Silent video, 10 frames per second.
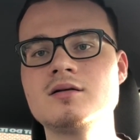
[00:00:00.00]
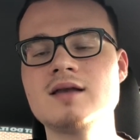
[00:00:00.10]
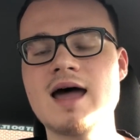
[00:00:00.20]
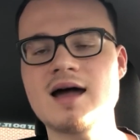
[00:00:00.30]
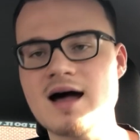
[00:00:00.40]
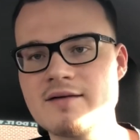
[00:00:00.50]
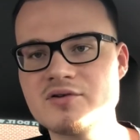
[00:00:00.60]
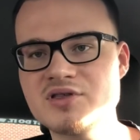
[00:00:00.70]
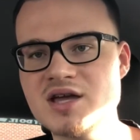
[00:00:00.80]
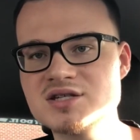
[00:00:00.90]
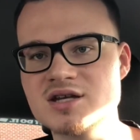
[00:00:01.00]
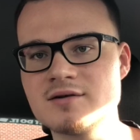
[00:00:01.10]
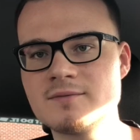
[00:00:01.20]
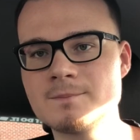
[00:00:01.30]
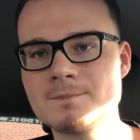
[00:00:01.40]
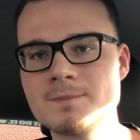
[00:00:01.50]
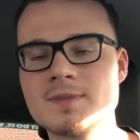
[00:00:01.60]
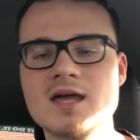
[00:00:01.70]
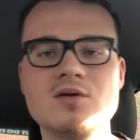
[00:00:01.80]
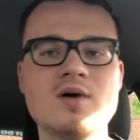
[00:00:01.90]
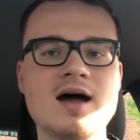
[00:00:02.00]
that conversation that you